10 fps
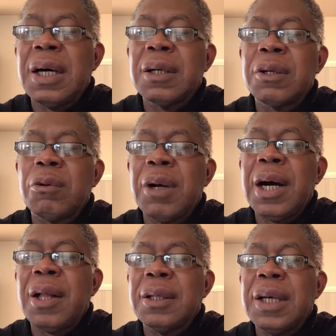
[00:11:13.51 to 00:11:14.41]

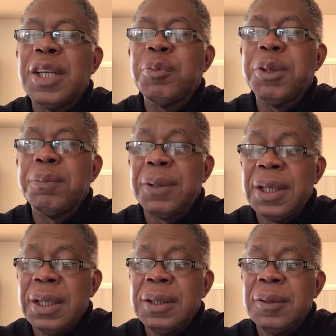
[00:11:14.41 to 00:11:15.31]
chorale has been
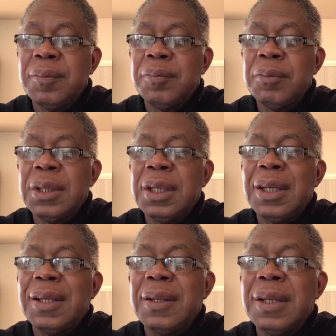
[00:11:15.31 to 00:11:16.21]
played,
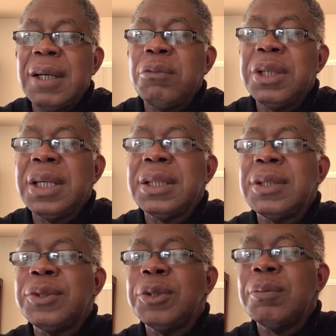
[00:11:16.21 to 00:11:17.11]
then we get
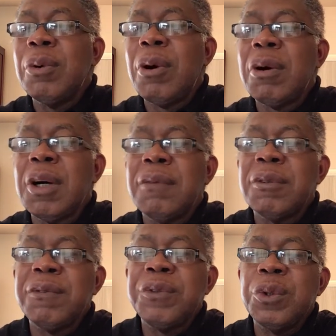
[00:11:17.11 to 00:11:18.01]
into more of a
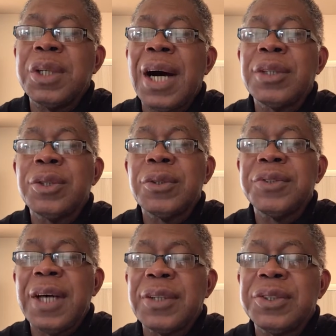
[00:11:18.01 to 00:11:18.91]
fugato
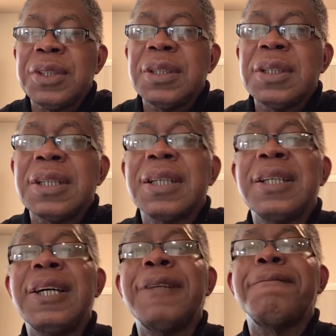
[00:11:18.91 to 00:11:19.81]
section
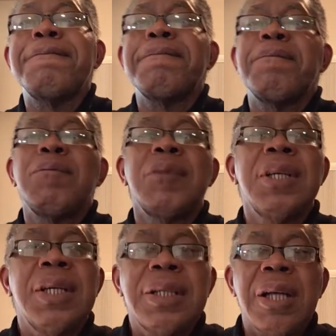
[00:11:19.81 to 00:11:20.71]
again.
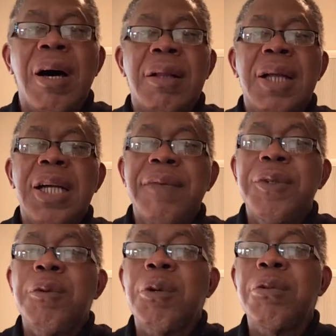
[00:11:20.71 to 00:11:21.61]
Now, a lot of you
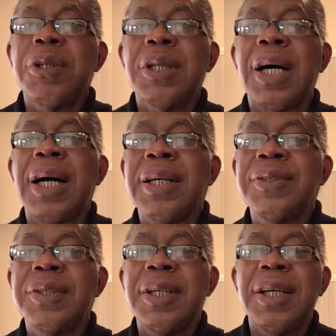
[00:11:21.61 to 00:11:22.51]
will realize
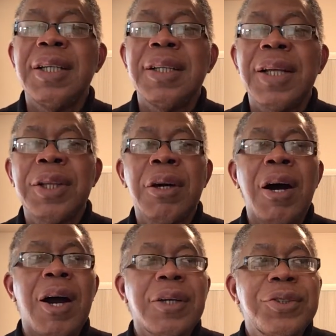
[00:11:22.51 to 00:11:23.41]
that there
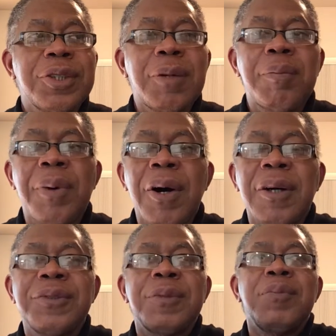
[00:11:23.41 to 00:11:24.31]
are some bars